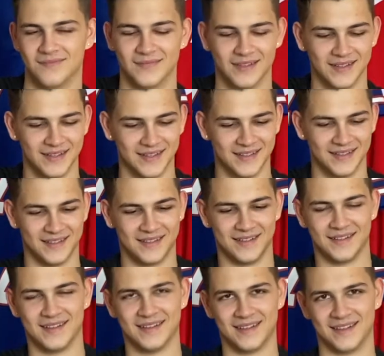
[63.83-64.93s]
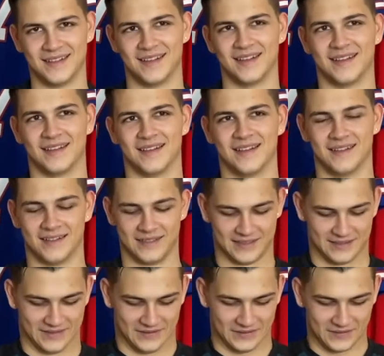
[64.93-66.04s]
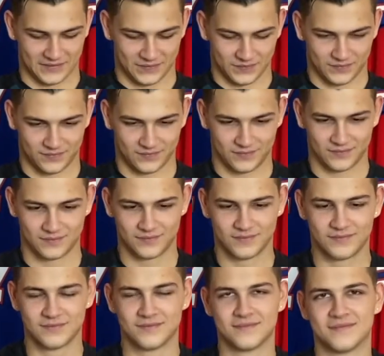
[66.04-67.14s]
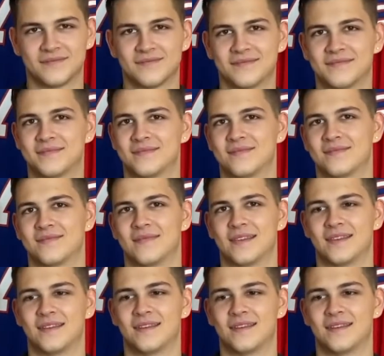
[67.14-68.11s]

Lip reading: The person shown says nothing.